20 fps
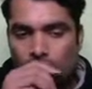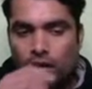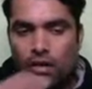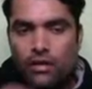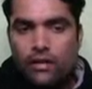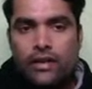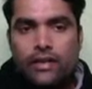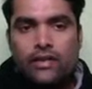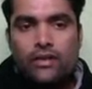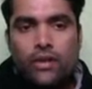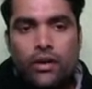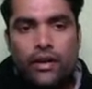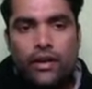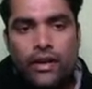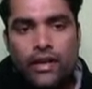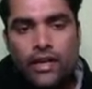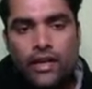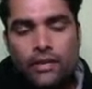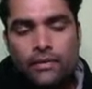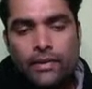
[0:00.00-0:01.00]
It is
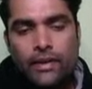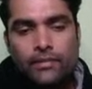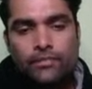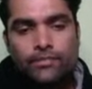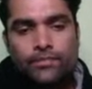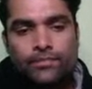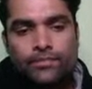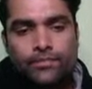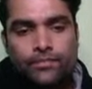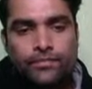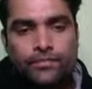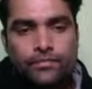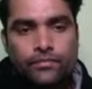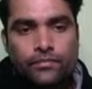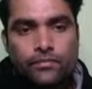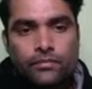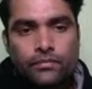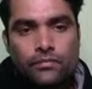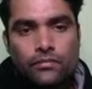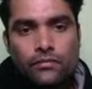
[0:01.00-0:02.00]
already given.
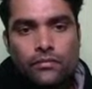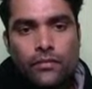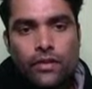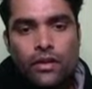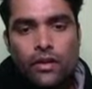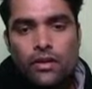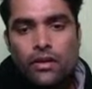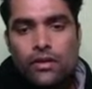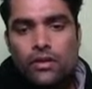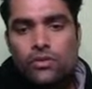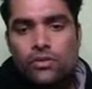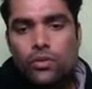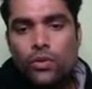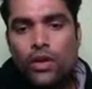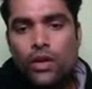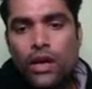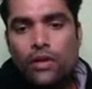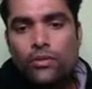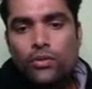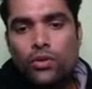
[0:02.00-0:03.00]
So
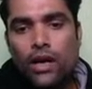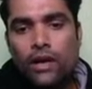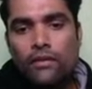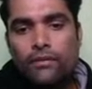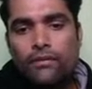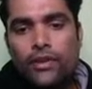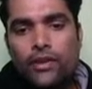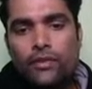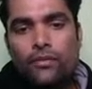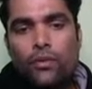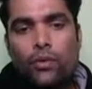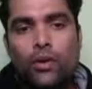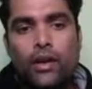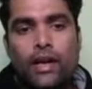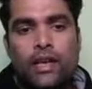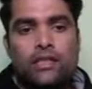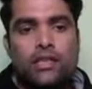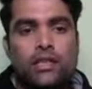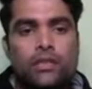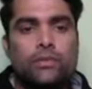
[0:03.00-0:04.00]
now you have T4
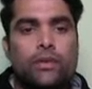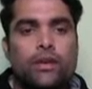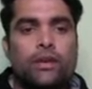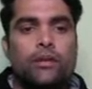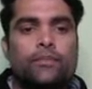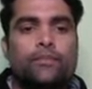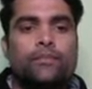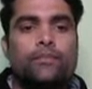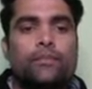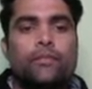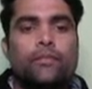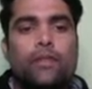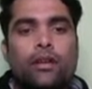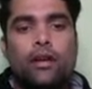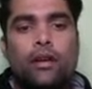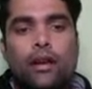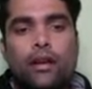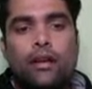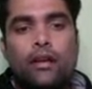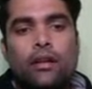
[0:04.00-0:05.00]
dash as well,
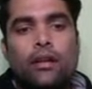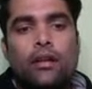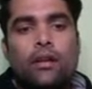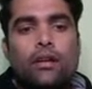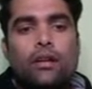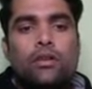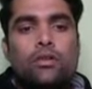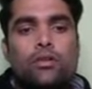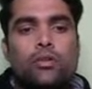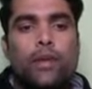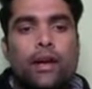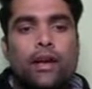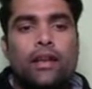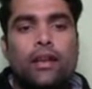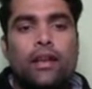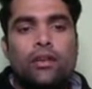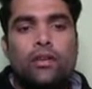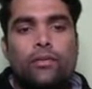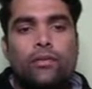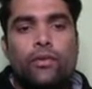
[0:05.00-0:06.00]
right? So my
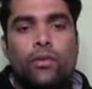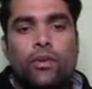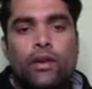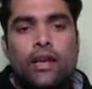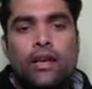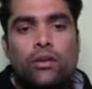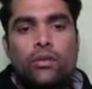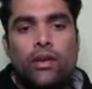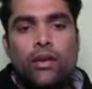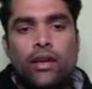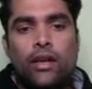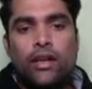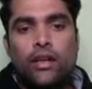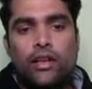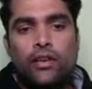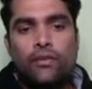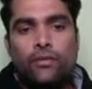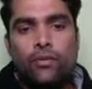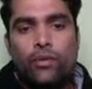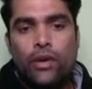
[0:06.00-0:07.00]
dear, if you calculate a
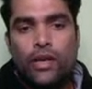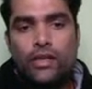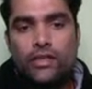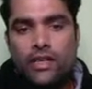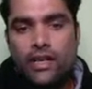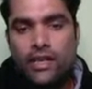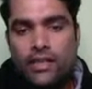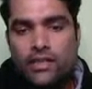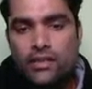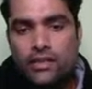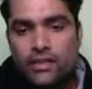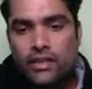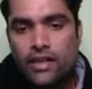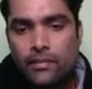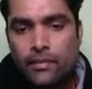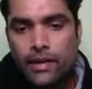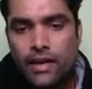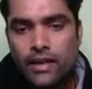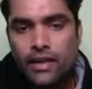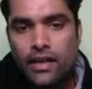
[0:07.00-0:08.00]
T4 as dash,
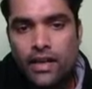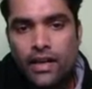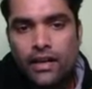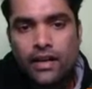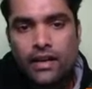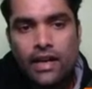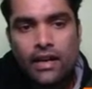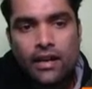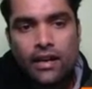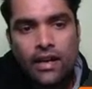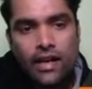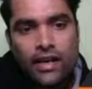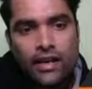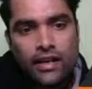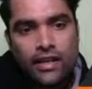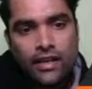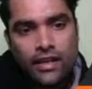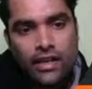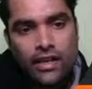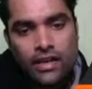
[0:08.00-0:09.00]
then my dear, I can
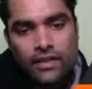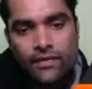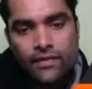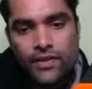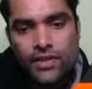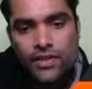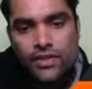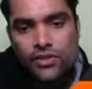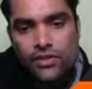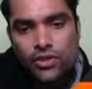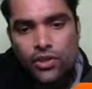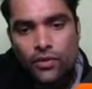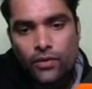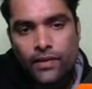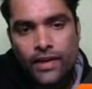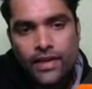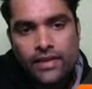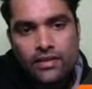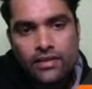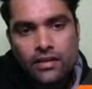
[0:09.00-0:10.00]
write efficiency of
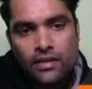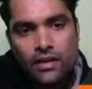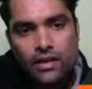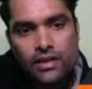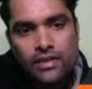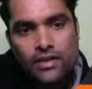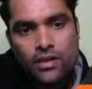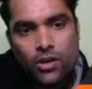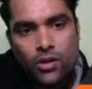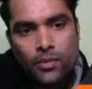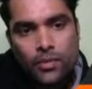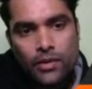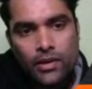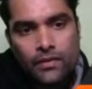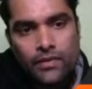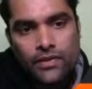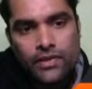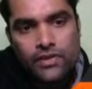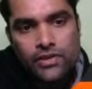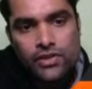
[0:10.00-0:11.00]
isentropic
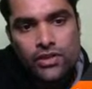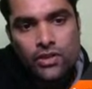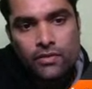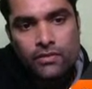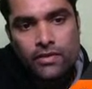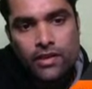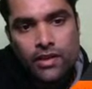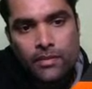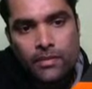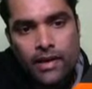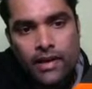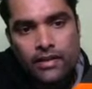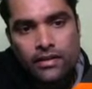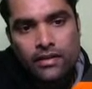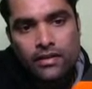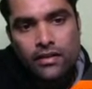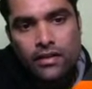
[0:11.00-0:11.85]
efficiency of turbine.